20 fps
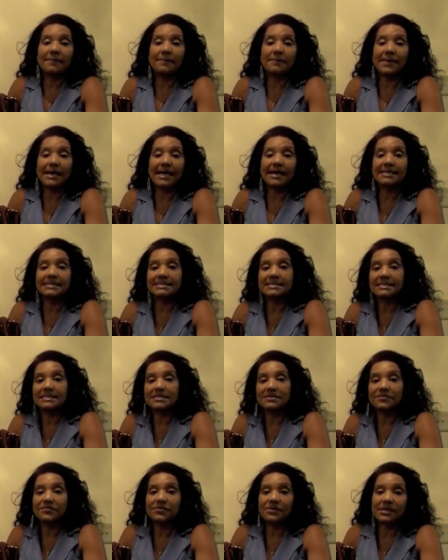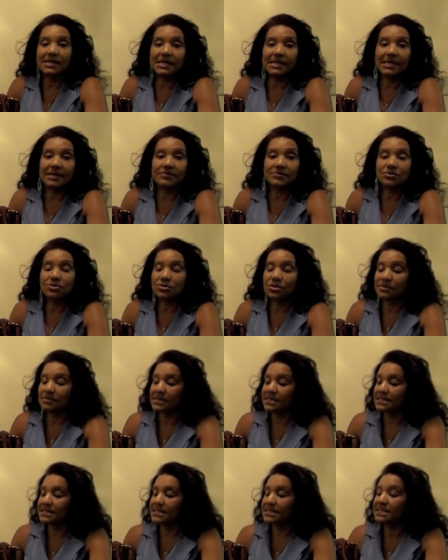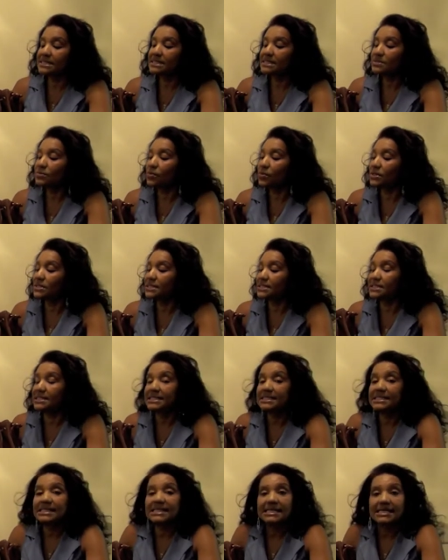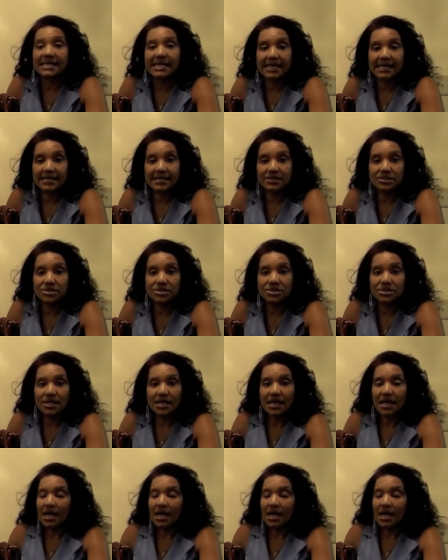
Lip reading: bags and different leather treatments. This was the Dylan age.